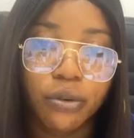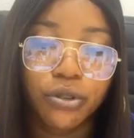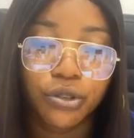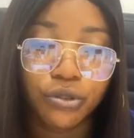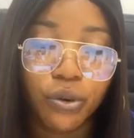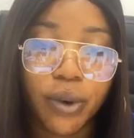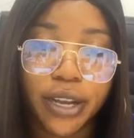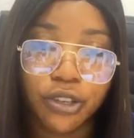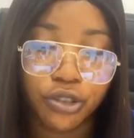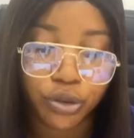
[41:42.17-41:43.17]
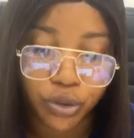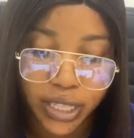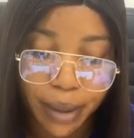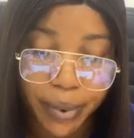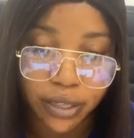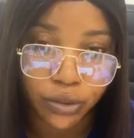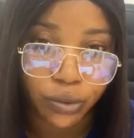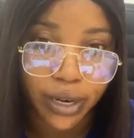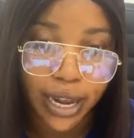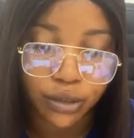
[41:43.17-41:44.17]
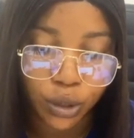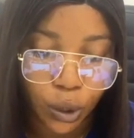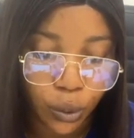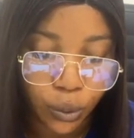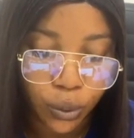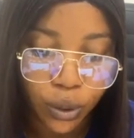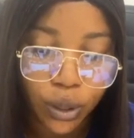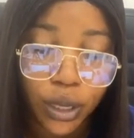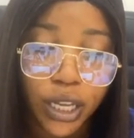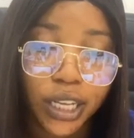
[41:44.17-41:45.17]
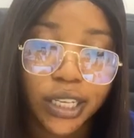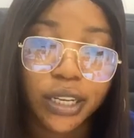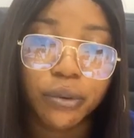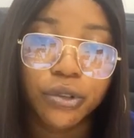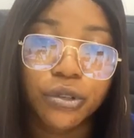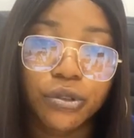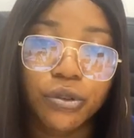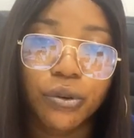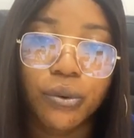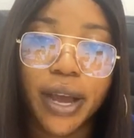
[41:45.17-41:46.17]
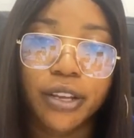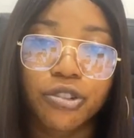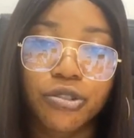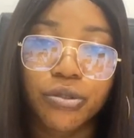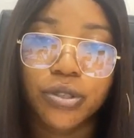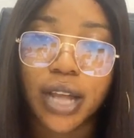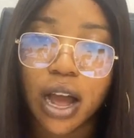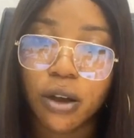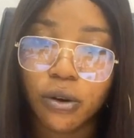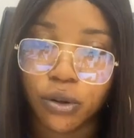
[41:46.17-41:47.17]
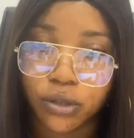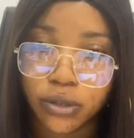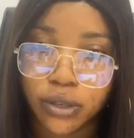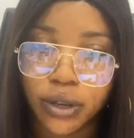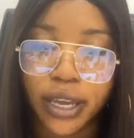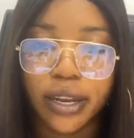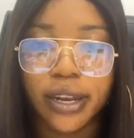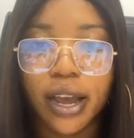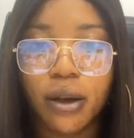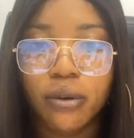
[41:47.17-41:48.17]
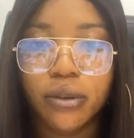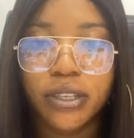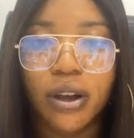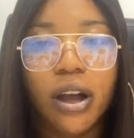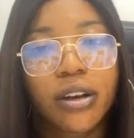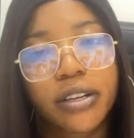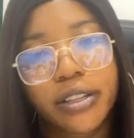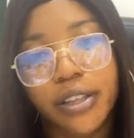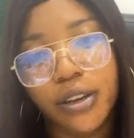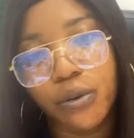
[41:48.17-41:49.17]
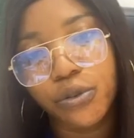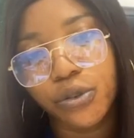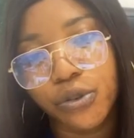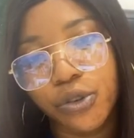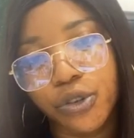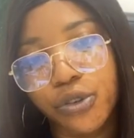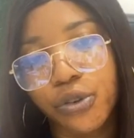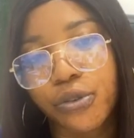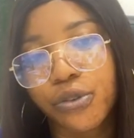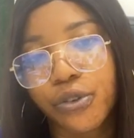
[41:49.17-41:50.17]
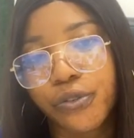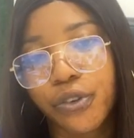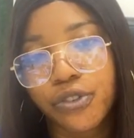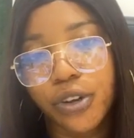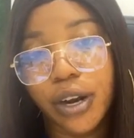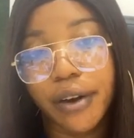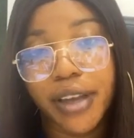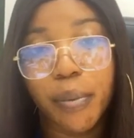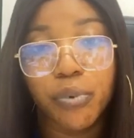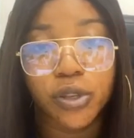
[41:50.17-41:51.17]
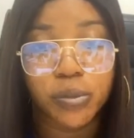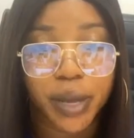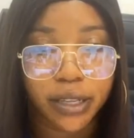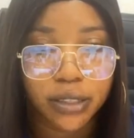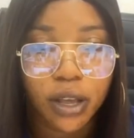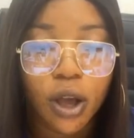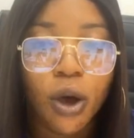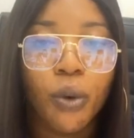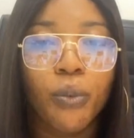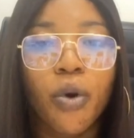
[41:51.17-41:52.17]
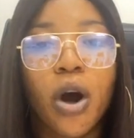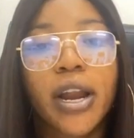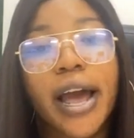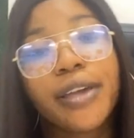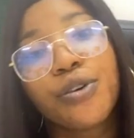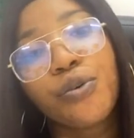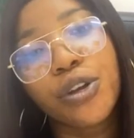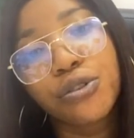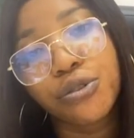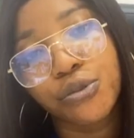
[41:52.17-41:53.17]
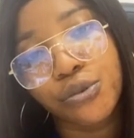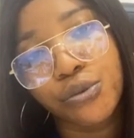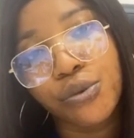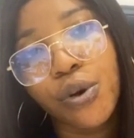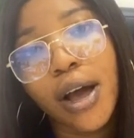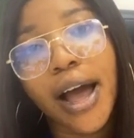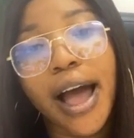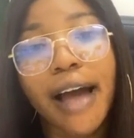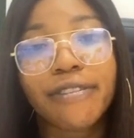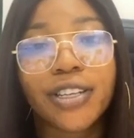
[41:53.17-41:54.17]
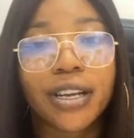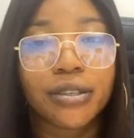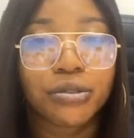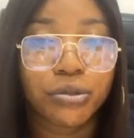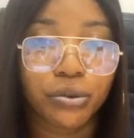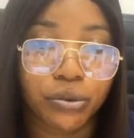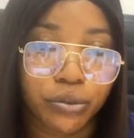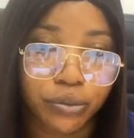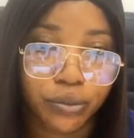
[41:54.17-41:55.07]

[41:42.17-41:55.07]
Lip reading: They want to know why you chose that particular school. They want to know why you chose that course. Okay, now another thing they want to do is your future career prospects. What are you going to do after school?